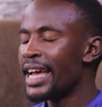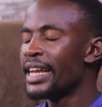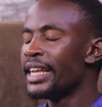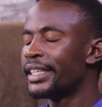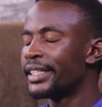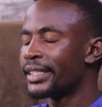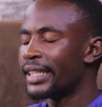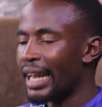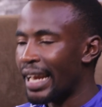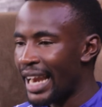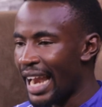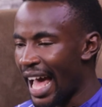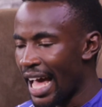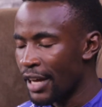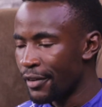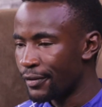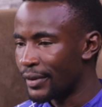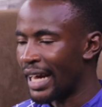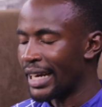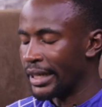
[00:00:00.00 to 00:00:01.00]
it is the
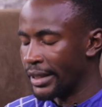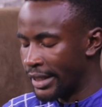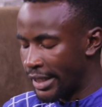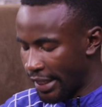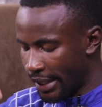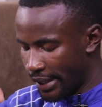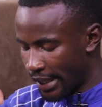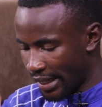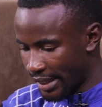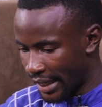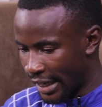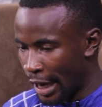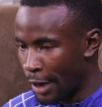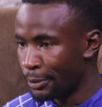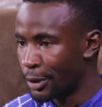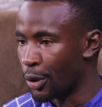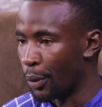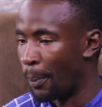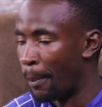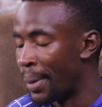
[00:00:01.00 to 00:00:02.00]
life that Jesus
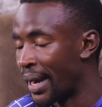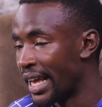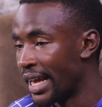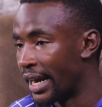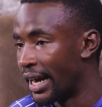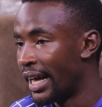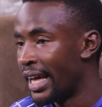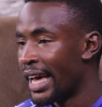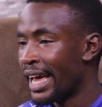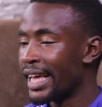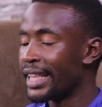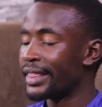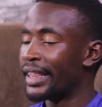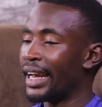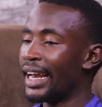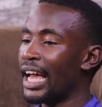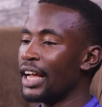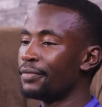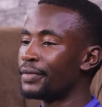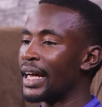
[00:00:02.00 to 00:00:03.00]
came to bring,
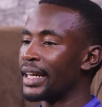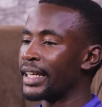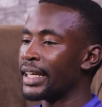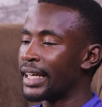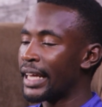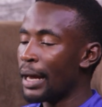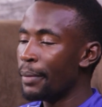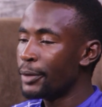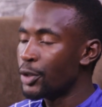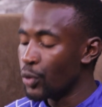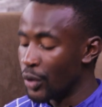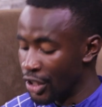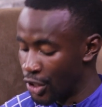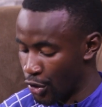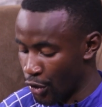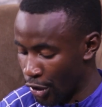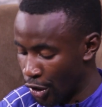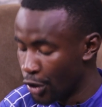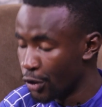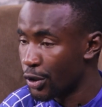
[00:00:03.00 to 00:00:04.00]
the life that he came to
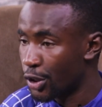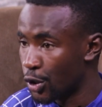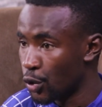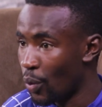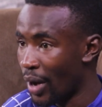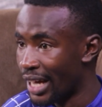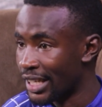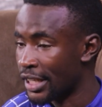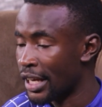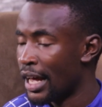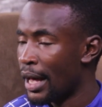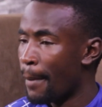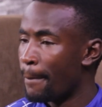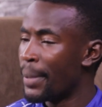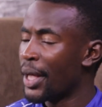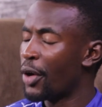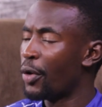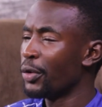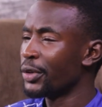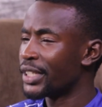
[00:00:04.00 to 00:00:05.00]
introduce to us,
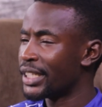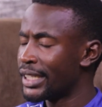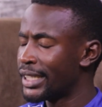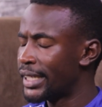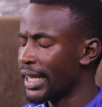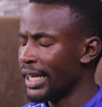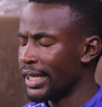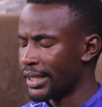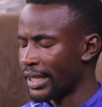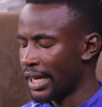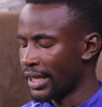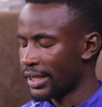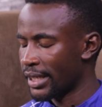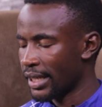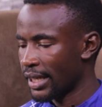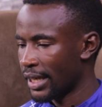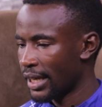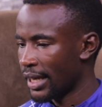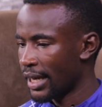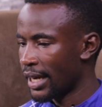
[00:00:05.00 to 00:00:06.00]
because
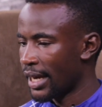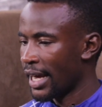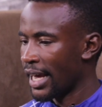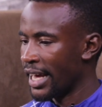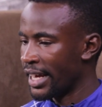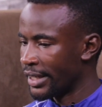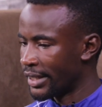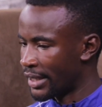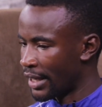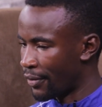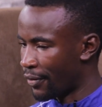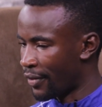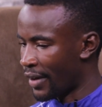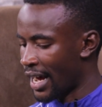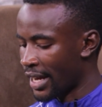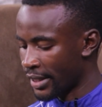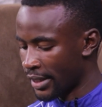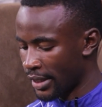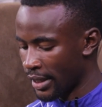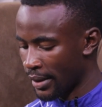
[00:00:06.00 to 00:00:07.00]
Jesus, he is the
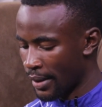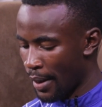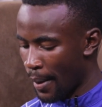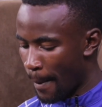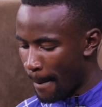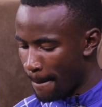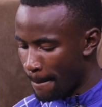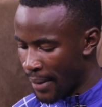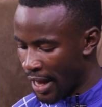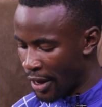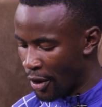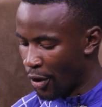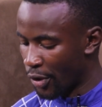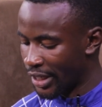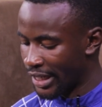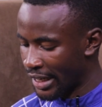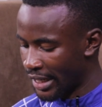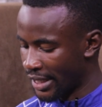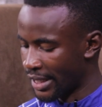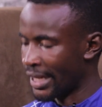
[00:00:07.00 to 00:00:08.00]
first
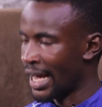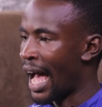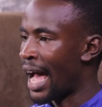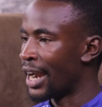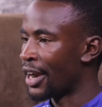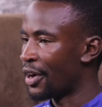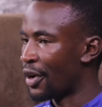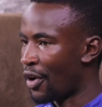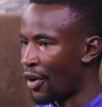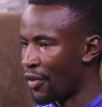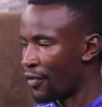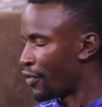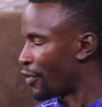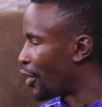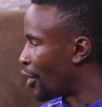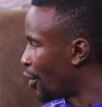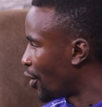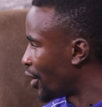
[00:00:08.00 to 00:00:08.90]
begotten Son of